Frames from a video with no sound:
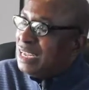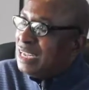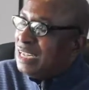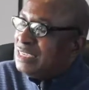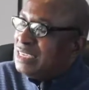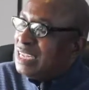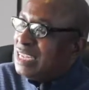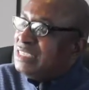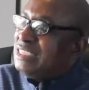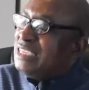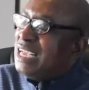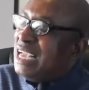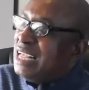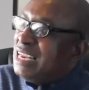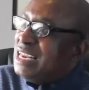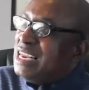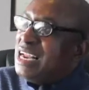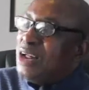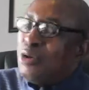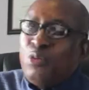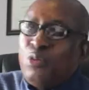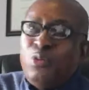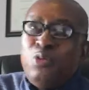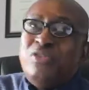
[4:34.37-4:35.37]

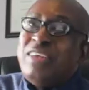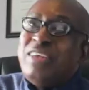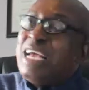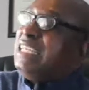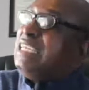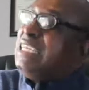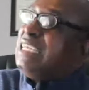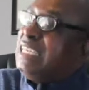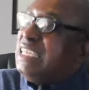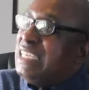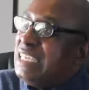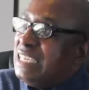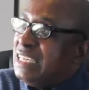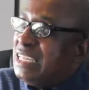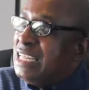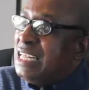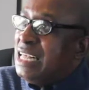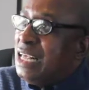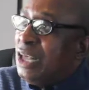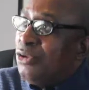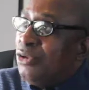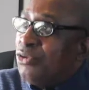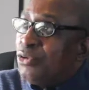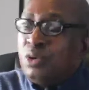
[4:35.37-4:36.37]
Tajairira kuudzvanyiriri.
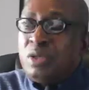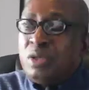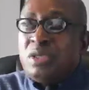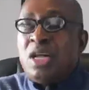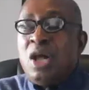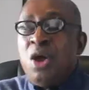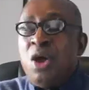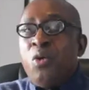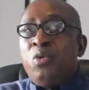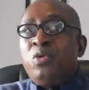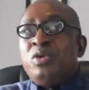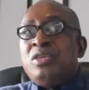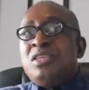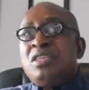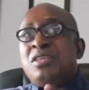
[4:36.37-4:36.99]
Zvokuti kuti